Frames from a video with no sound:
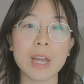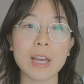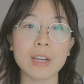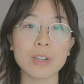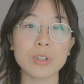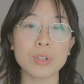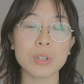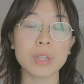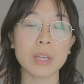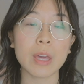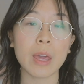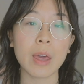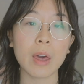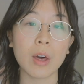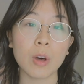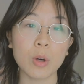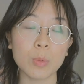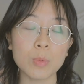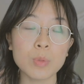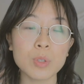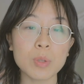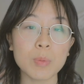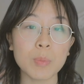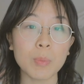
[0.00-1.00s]
actually
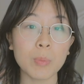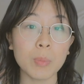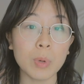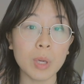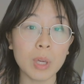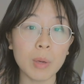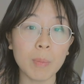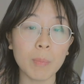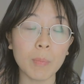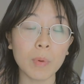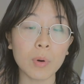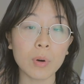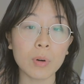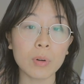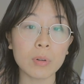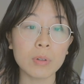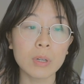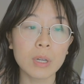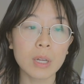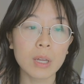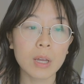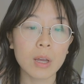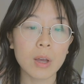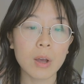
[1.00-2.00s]
helped
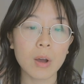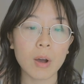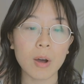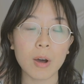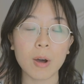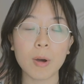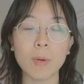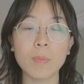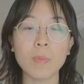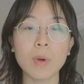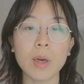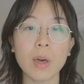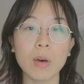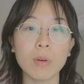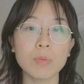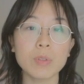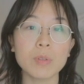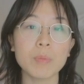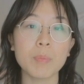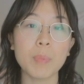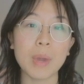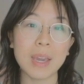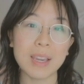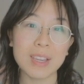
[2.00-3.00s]
people, um,
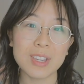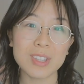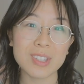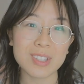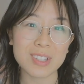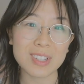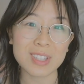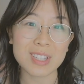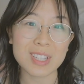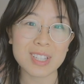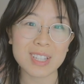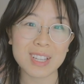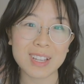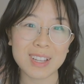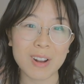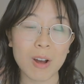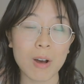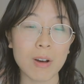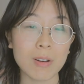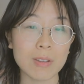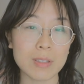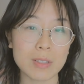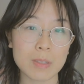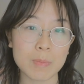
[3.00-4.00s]
helped patients in a
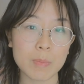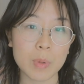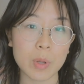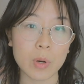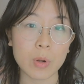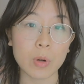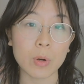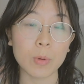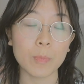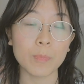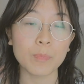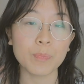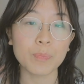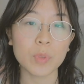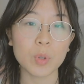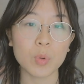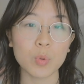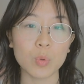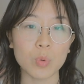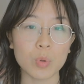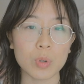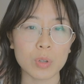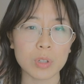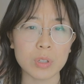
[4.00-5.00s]
hospital
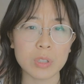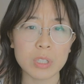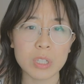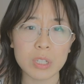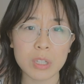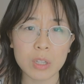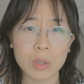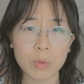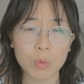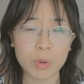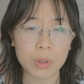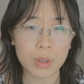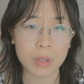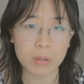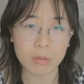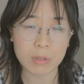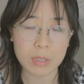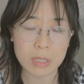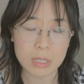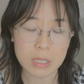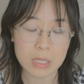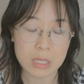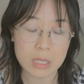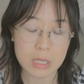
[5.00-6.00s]
who were dealing with
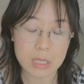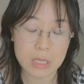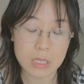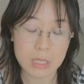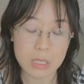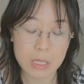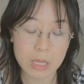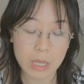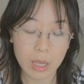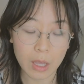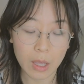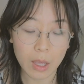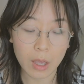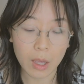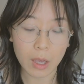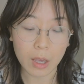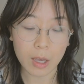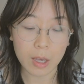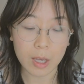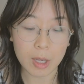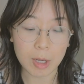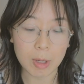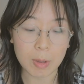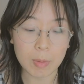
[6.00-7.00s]
illnesses
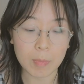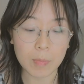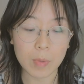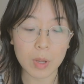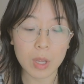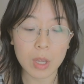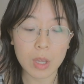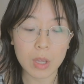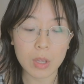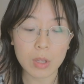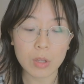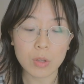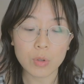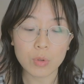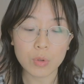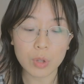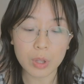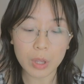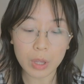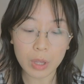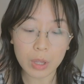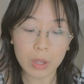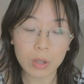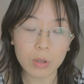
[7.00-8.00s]
um,
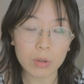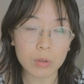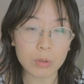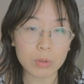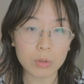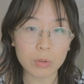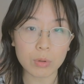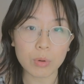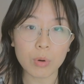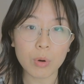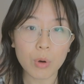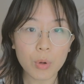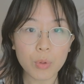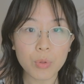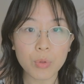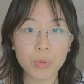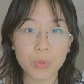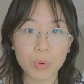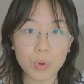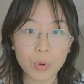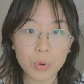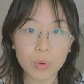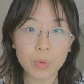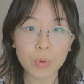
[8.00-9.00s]
heal
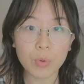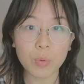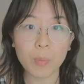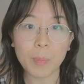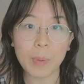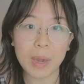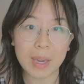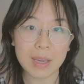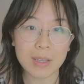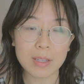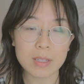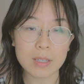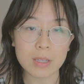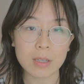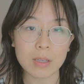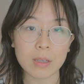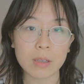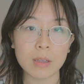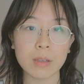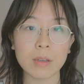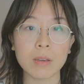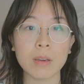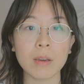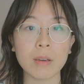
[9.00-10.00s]
through
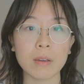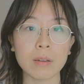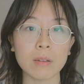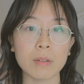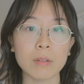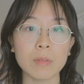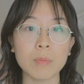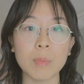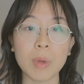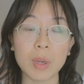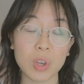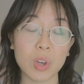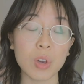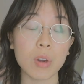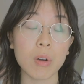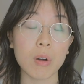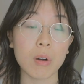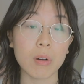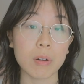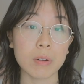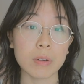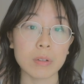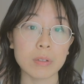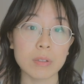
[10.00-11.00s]
painting and making
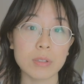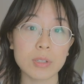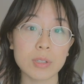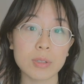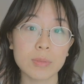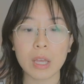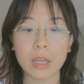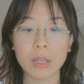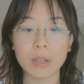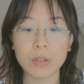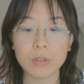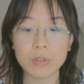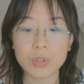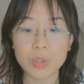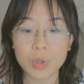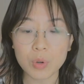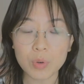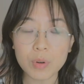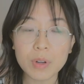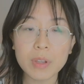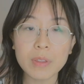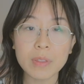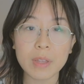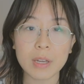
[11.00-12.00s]
art. And
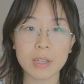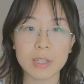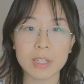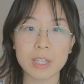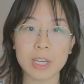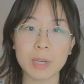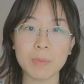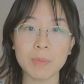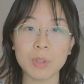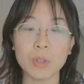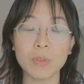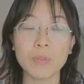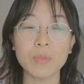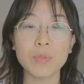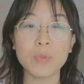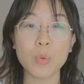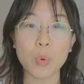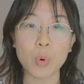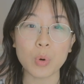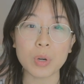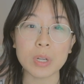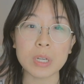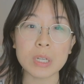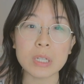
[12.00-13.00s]
during that time, the
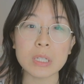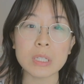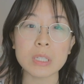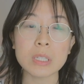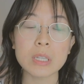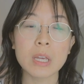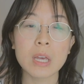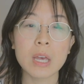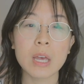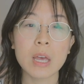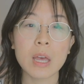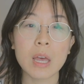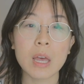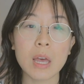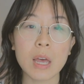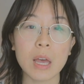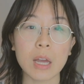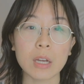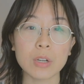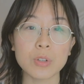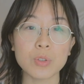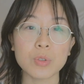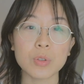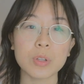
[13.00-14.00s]
forties,
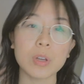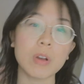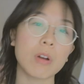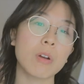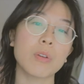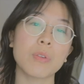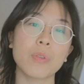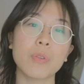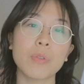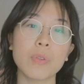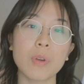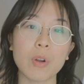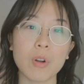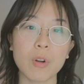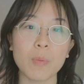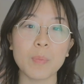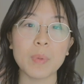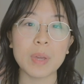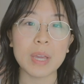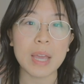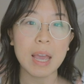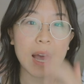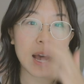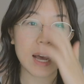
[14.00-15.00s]
actually art
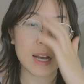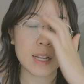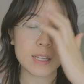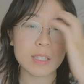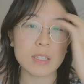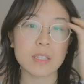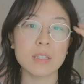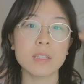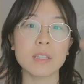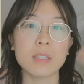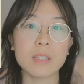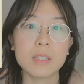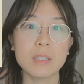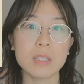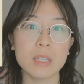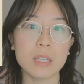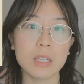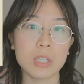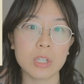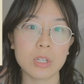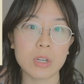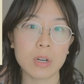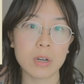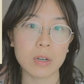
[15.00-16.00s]
therapy as a
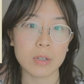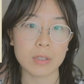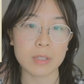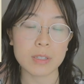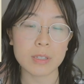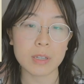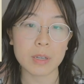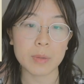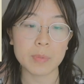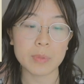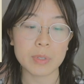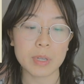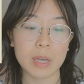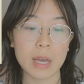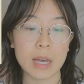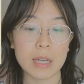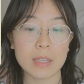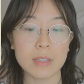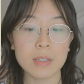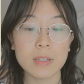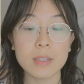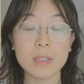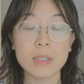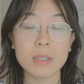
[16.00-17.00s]
distinct concept,
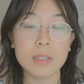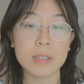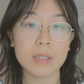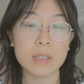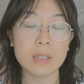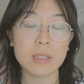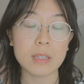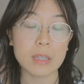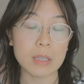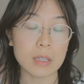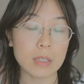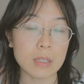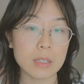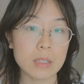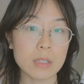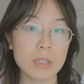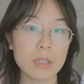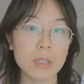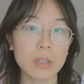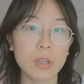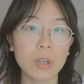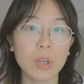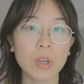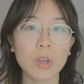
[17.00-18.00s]
as a
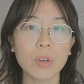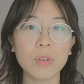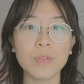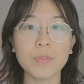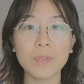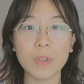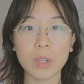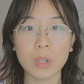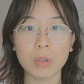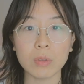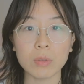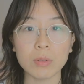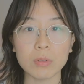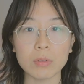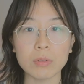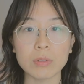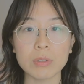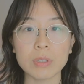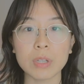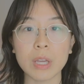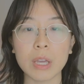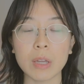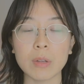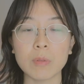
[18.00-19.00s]
distinct field
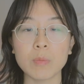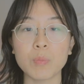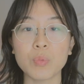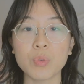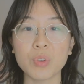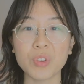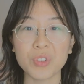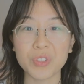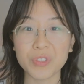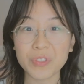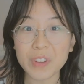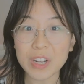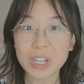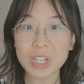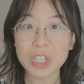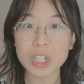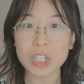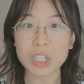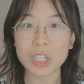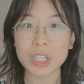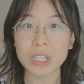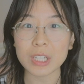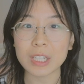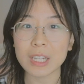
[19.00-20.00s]
and
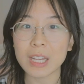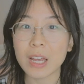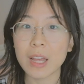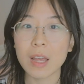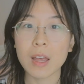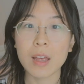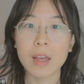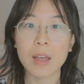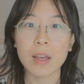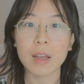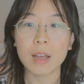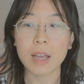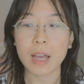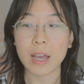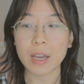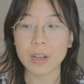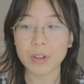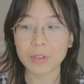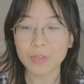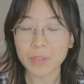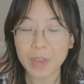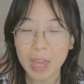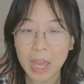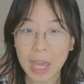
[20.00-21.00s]
profession, kind
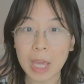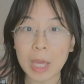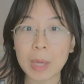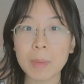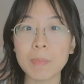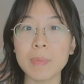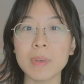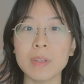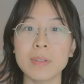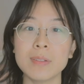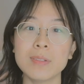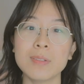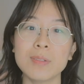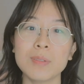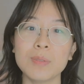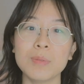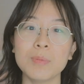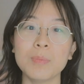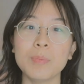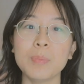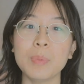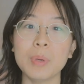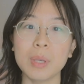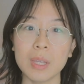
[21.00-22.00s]
of came into
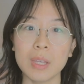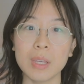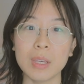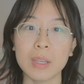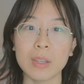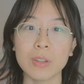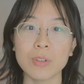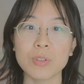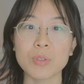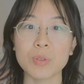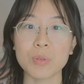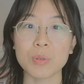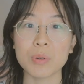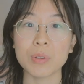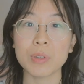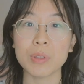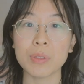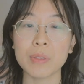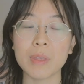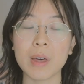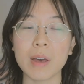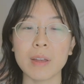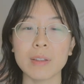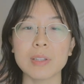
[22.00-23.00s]
being
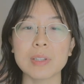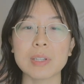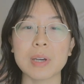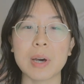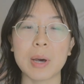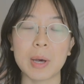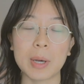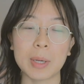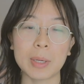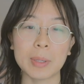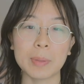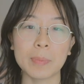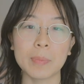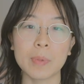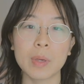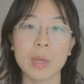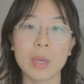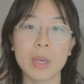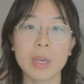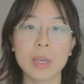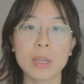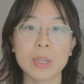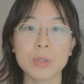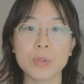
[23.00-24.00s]
during that time.
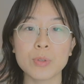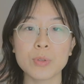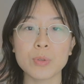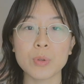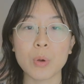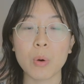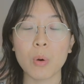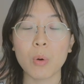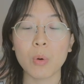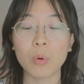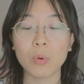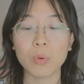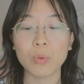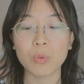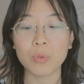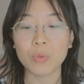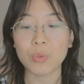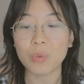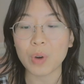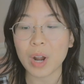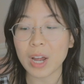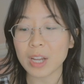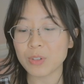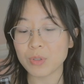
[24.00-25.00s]
So
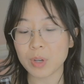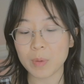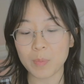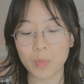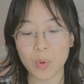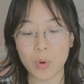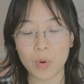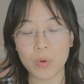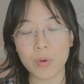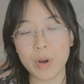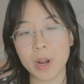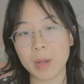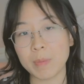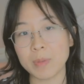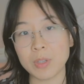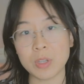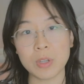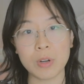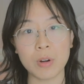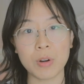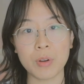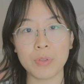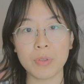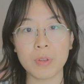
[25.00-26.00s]
graduate programs
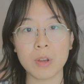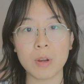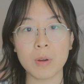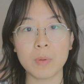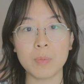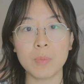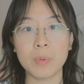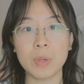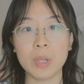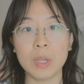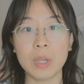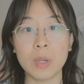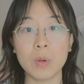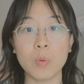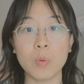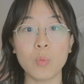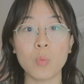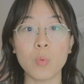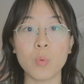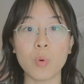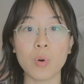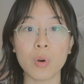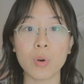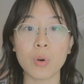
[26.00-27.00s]
in art therapy
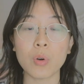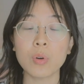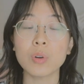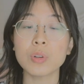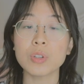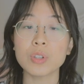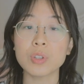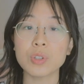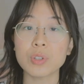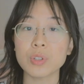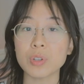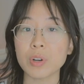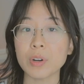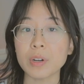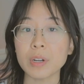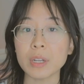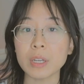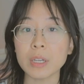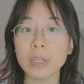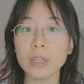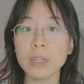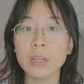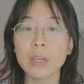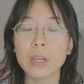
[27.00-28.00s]
were
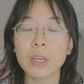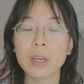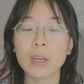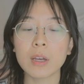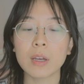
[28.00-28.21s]
started.